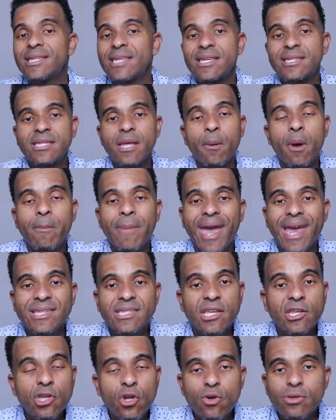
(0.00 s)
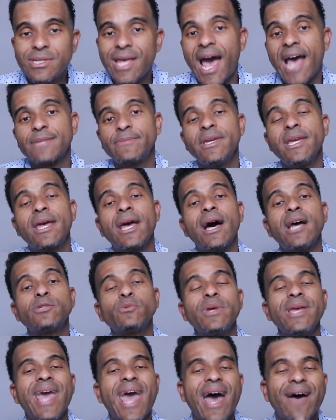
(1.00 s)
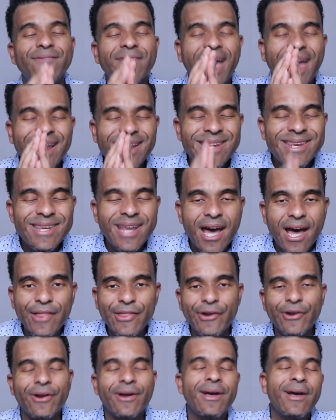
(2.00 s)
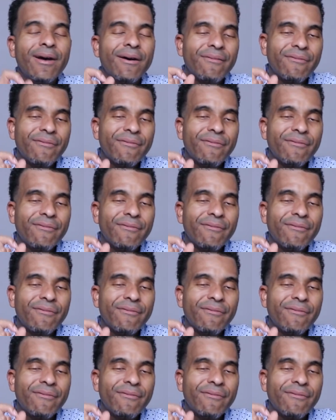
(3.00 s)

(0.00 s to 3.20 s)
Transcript: This is some amazing news, guys, because we have another